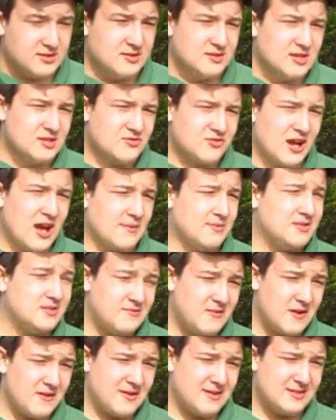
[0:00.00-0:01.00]
This trap is a
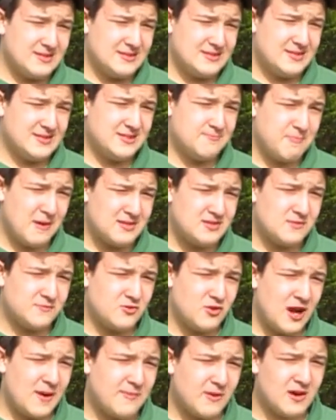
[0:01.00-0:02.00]
very expensive
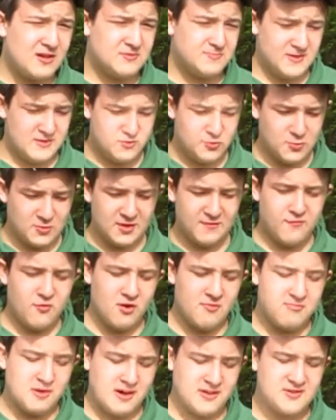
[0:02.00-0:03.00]
trap, cost me
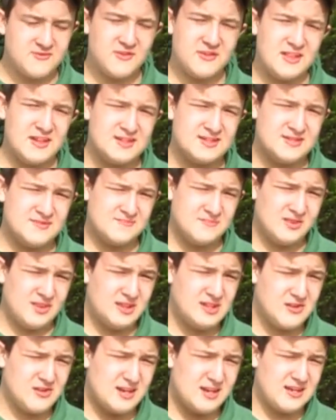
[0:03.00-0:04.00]
24 bucks for this
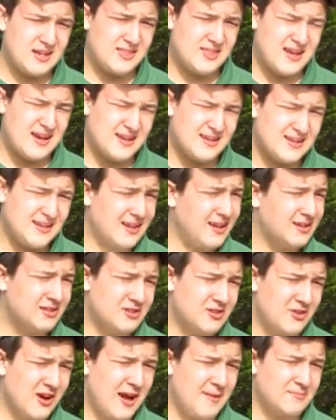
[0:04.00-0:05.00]
little tiny thing. You
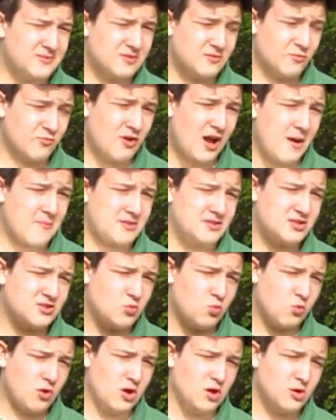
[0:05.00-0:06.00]
can trap rabbits,
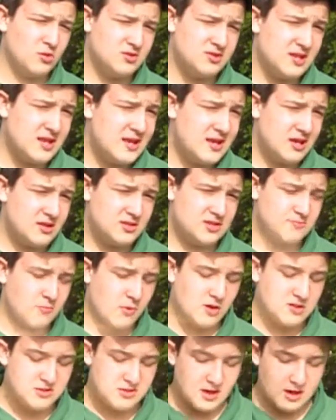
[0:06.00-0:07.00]
squirrels, and
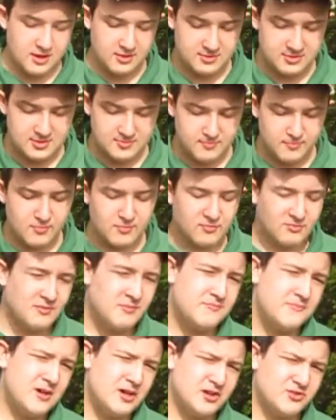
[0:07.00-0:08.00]
small skunks.
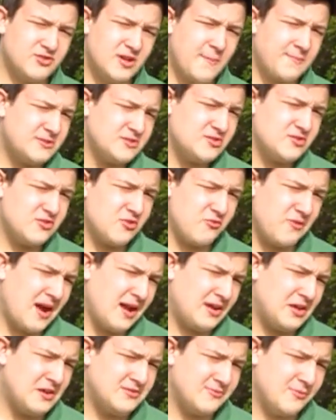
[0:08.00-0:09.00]
Bigger traps such as the
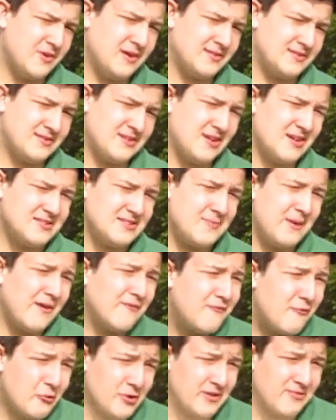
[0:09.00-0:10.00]
raccoons ones cost
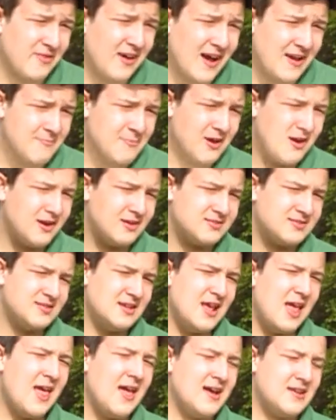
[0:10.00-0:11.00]
about 45 bucks.
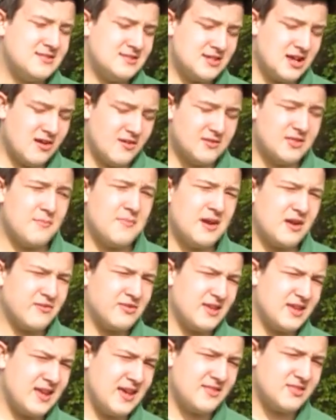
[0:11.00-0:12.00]
And so the bigger
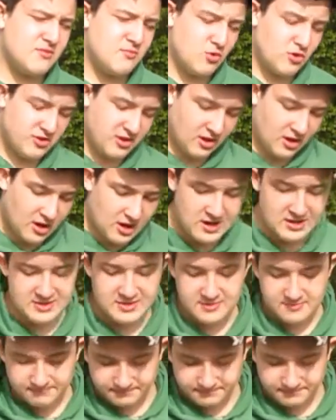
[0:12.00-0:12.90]
they get, the more they cost.